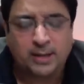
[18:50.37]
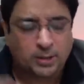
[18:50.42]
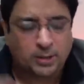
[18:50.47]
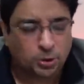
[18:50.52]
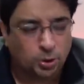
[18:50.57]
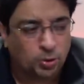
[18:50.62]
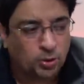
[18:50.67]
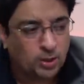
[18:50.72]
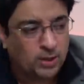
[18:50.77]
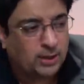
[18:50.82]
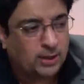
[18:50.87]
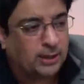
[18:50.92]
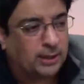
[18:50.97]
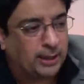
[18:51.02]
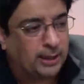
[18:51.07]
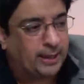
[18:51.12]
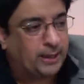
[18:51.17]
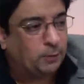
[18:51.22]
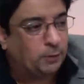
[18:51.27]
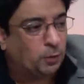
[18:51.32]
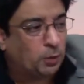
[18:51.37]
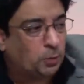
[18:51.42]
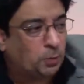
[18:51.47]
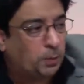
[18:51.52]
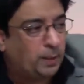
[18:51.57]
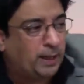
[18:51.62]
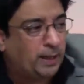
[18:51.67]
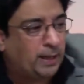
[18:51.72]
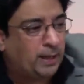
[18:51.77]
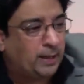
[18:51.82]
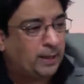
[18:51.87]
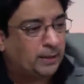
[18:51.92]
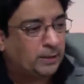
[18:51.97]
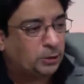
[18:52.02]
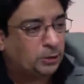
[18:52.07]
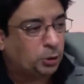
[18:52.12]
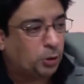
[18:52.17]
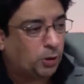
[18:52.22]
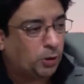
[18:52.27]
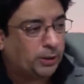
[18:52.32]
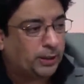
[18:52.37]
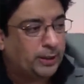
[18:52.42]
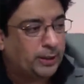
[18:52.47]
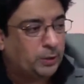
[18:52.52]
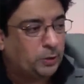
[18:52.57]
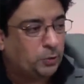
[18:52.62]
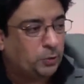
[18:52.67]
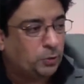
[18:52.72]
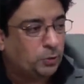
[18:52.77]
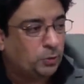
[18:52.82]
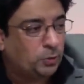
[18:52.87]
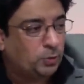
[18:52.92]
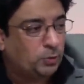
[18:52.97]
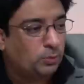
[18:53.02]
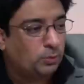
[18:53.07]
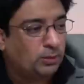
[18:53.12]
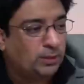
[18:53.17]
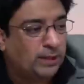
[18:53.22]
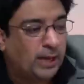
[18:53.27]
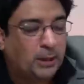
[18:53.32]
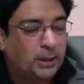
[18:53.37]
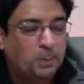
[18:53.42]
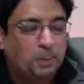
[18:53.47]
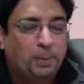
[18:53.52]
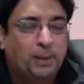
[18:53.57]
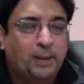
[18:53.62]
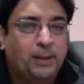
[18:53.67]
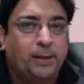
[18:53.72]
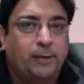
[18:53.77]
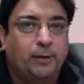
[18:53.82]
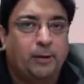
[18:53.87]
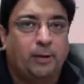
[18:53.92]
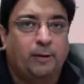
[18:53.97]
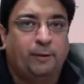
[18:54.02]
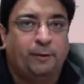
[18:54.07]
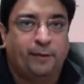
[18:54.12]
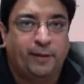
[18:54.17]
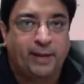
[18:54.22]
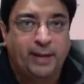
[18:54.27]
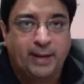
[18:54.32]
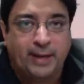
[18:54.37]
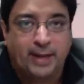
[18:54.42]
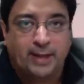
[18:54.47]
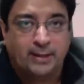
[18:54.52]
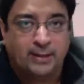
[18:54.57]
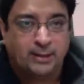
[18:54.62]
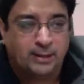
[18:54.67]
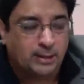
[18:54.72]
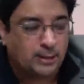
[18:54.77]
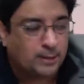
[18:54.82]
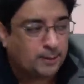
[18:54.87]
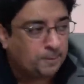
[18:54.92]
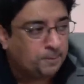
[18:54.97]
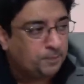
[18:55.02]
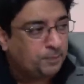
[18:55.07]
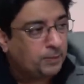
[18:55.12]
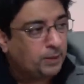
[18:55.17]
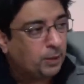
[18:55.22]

So client would be talking to that particular freelancer